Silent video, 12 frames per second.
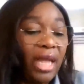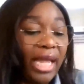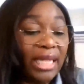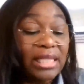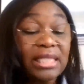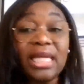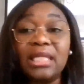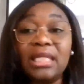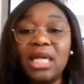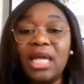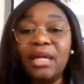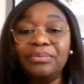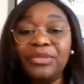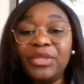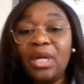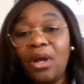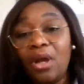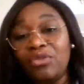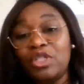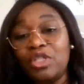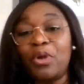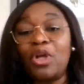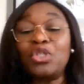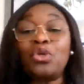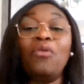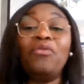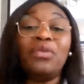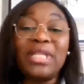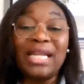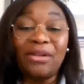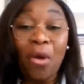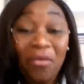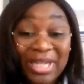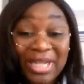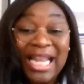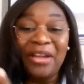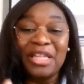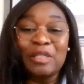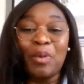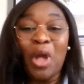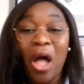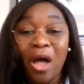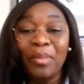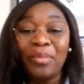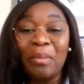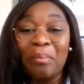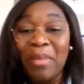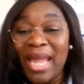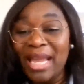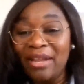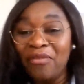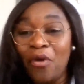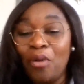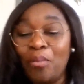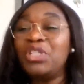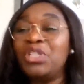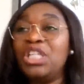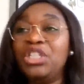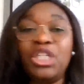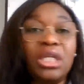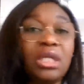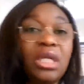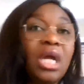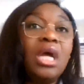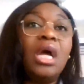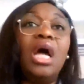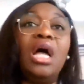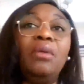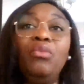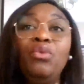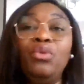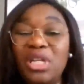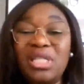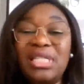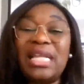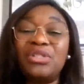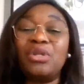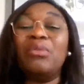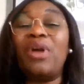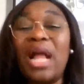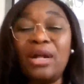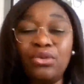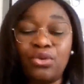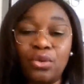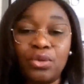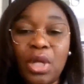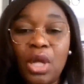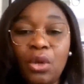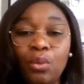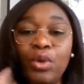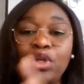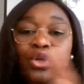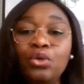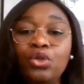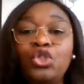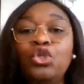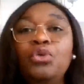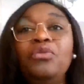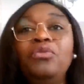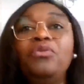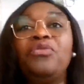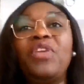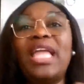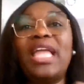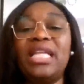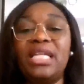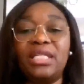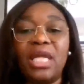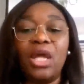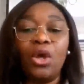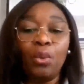Like I said, obviously because of COVID now, it's become the main form of teaching. We just set some ground rules. We use 2 VLEs.